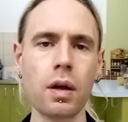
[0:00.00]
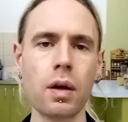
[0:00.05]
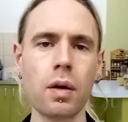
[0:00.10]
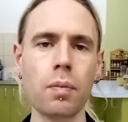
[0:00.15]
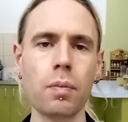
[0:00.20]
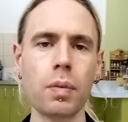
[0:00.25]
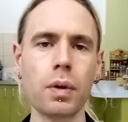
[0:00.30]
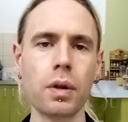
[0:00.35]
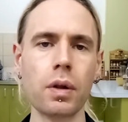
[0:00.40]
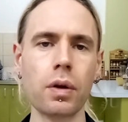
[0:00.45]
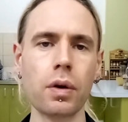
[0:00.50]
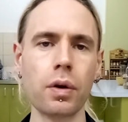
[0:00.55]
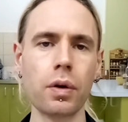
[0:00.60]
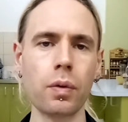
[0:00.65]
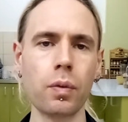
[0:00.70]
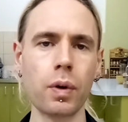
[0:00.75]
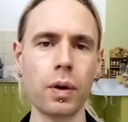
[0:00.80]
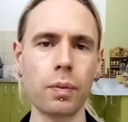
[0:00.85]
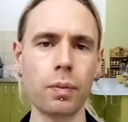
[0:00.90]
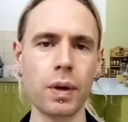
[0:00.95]
below
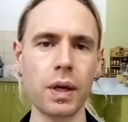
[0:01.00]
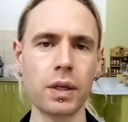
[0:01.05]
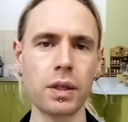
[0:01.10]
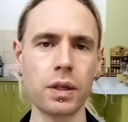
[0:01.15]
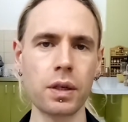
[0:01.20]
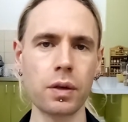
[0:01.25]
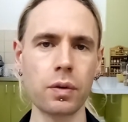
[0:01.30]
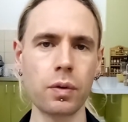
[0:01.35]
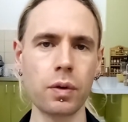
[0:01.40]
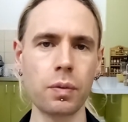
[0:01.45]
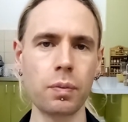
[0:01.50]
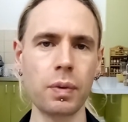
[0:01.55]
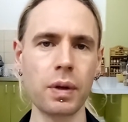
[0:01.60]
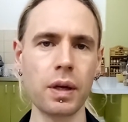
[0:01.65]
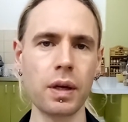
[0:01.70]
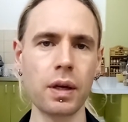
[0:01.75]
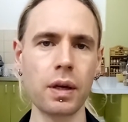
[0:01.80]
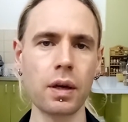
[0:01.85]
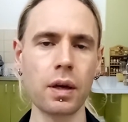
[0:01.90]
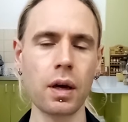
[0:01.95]
1 meter would
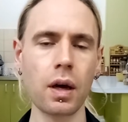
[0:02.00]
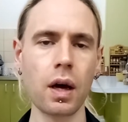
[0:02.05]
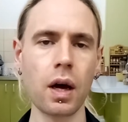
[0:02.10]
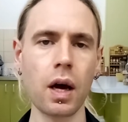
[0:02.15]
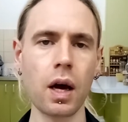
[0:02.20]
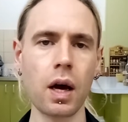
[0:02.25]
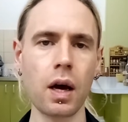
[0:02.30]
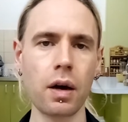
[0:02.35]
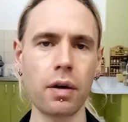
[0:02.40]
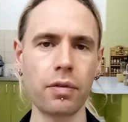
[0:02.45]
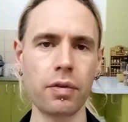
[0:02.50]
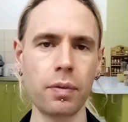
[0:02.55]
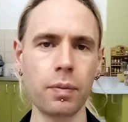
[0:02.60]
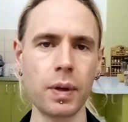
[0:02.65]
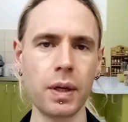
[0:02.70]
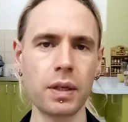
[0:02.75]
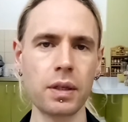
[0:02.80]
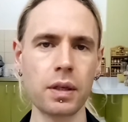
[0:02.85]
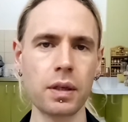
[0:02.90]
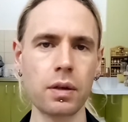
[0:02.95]
be half a
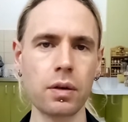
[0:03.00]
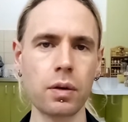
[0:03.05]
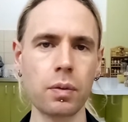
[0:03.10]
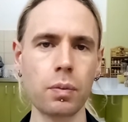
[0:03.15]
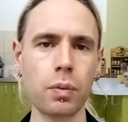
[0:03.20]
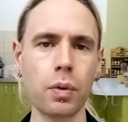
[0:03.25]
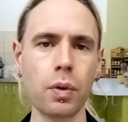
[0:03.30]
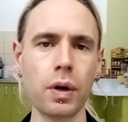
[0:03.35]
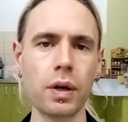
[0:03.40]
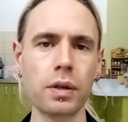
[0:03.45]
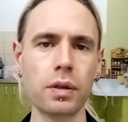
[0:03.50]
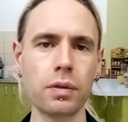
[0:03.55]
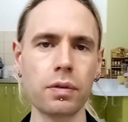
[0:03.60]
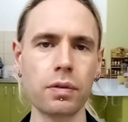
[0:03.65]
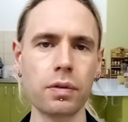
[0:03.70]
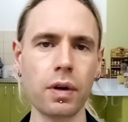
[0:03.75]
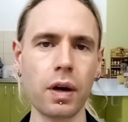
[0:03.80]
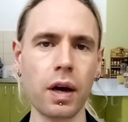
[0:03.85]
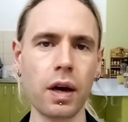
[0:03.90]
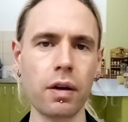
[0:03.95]
meter, or
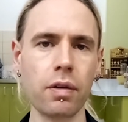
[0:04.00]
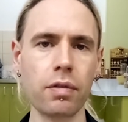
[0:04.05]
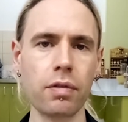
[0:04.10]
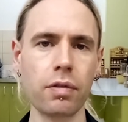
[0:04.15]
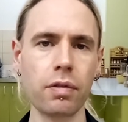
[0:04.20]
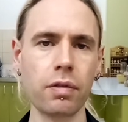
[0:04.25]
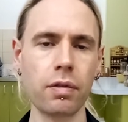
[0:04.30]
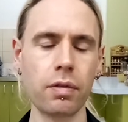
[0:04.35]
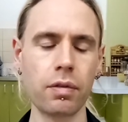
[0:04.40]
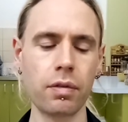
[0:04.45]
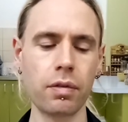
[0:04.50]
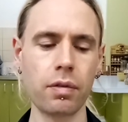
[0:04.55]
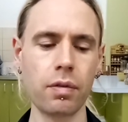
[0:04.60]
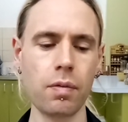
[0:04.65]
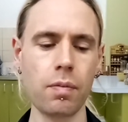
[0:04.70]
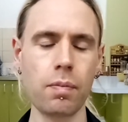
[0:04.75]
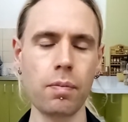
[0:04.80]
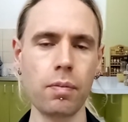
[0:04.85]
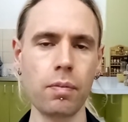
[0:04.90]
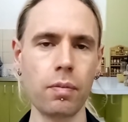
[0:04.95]
0.5
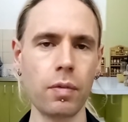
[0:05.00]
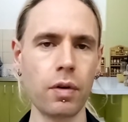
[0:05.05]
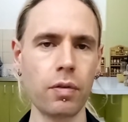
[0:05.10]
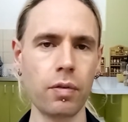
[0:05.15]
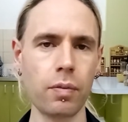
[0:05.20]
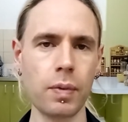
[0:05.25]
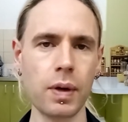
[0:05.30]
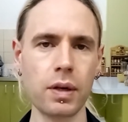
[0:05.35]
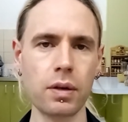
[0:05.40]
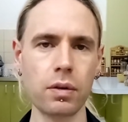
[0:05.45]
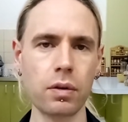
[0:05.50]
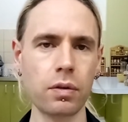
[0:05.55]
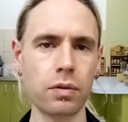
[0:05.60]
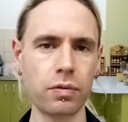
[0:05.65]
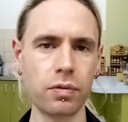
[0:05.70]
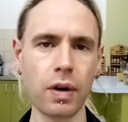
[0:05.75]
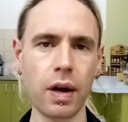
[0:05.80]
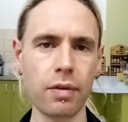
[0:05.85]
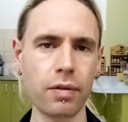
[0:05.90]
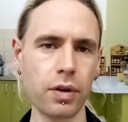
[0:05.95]
of a meter, or
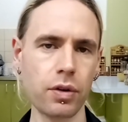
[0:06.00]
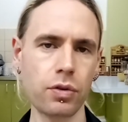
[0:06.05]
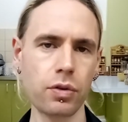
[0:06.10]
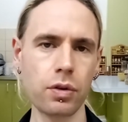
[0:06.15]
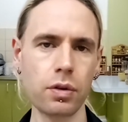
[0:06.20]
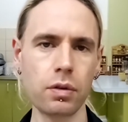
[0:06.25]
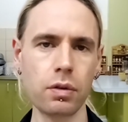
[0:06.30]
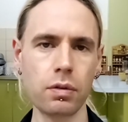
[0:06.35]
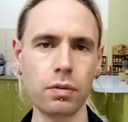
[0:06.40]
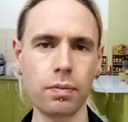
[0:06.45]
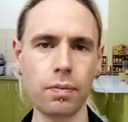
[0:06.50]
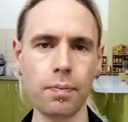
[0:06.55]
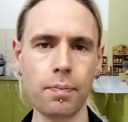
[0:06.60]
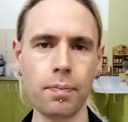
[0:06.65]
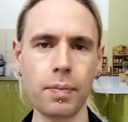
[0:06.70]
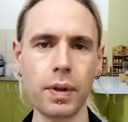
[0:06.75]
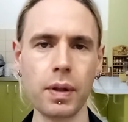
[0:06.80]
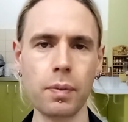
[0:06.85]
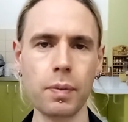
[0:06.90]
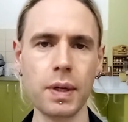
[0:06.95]
500
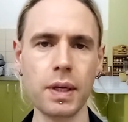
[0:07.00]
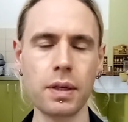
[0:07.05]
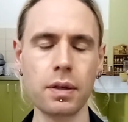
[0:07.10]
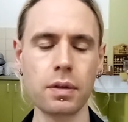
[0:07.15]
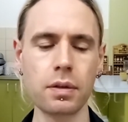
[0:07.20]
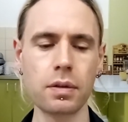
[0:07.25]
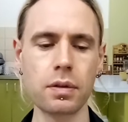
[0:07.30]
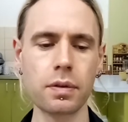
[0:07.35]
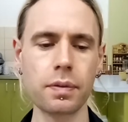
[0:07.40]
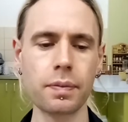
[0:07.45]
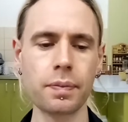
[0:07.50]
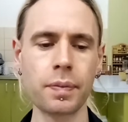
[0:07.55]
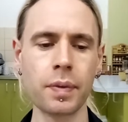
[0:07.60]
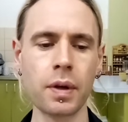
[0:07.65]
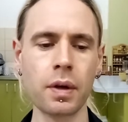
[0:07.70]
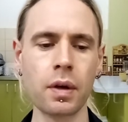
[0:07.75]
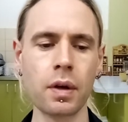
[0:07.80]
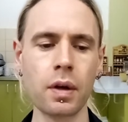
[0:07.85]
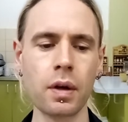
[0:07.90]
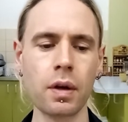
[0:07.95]
millimeters.
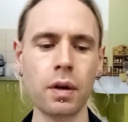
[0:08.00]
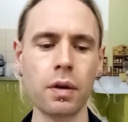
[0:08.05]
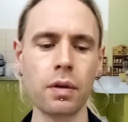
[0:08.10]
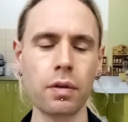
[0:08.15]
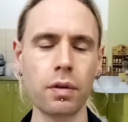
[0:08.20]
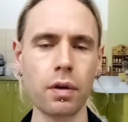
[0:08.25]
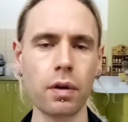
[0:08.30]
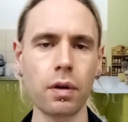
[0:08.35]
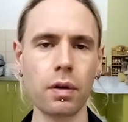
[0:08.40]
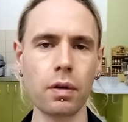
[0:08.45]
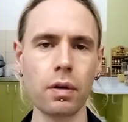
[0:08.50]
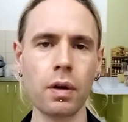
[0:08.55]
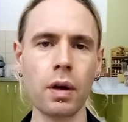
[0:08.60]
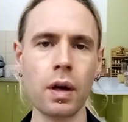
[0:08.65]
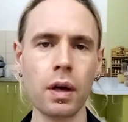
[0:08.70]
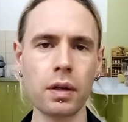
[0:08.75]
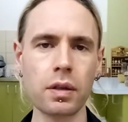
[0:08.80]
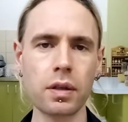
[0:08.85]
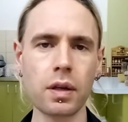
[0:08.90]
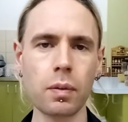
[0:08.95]
So
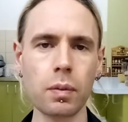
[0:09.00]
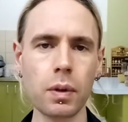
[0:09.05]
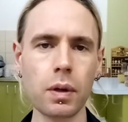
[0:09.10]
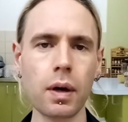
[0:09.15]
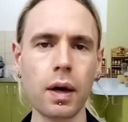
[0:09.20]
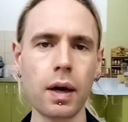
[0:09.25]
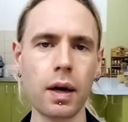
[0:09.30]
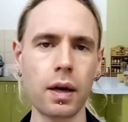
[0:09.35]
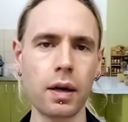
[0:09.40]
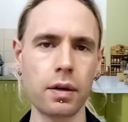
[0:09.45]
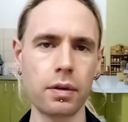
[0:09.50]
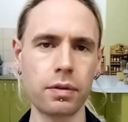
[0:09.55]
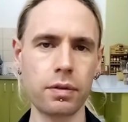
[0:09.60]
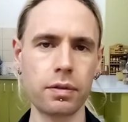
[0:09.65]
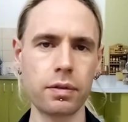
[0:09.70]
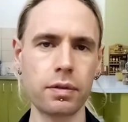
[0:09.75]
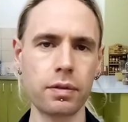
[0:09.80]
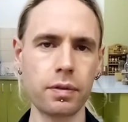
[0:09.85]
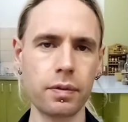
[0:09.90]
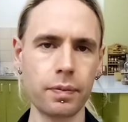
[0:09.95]
double or
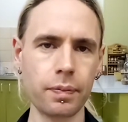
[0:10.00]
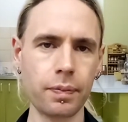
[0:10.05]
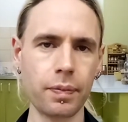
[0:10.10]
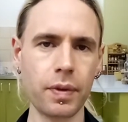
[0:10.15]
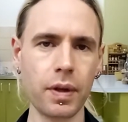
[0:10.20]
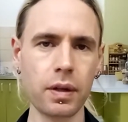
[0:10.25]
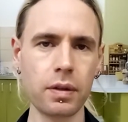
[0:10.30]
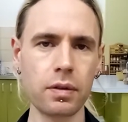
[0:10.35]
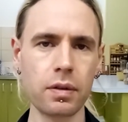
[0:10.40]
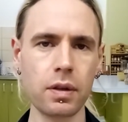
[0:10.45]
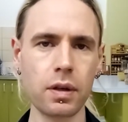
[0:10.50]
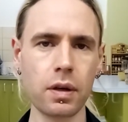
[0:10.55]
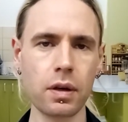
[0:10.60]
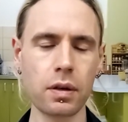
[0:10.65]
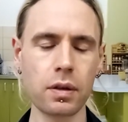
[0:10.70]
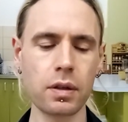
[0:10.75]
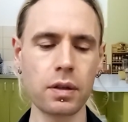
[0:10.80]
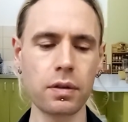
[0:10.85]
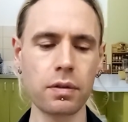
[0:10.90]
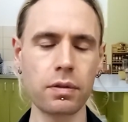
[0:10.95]
half, that's the
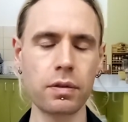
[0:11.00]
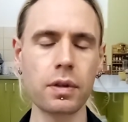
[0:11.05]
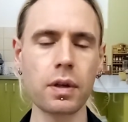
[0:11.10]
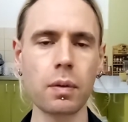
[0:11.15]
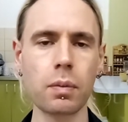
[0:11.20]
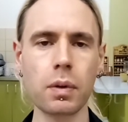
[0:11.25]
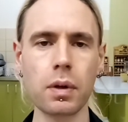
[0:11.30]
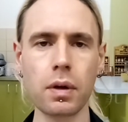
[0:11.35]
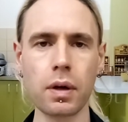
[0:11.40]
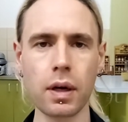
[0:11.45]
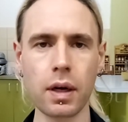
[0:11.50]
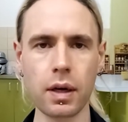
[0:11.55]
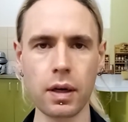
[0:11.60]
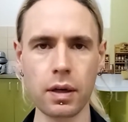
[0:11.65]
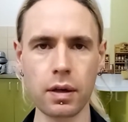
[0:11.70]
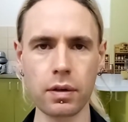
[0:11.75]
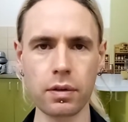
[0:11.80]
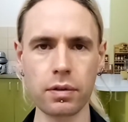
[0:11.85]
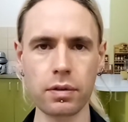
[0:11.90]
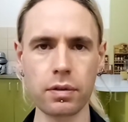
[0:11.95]
octave. Double or
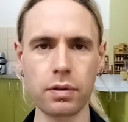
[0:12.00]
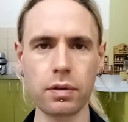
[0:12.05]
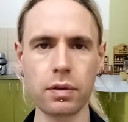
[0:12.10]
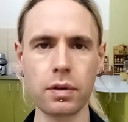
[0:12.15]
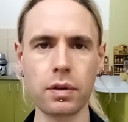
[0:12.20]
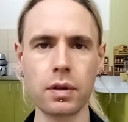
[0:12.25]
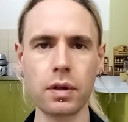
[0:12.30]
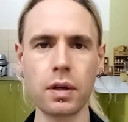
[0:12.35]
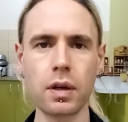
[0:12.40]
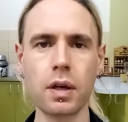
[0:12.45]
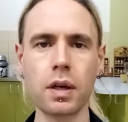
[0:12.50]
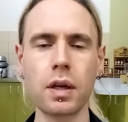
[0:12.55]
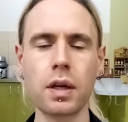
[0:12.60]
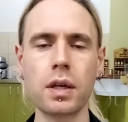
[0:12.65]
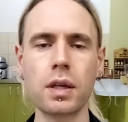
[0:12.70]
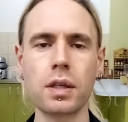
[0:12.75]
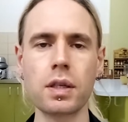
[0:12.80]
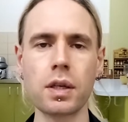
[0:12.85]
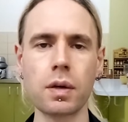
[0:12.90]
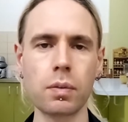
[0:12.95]
half,
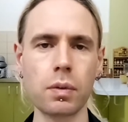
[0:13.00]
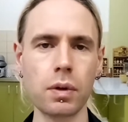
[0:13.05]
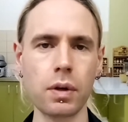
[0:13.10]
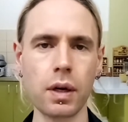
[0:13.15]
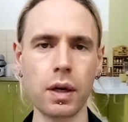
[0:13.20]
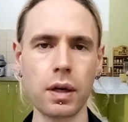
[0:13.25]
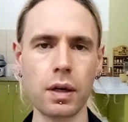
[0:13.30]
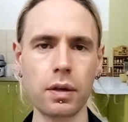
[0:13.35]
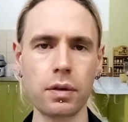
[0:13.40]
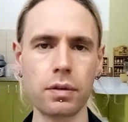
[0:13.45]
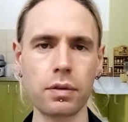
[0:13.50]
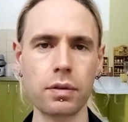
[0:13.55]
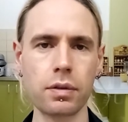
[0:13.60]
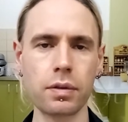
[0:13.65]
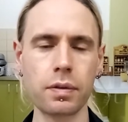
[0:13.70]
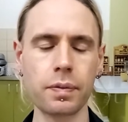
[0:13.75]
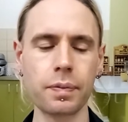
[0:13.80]
double or half.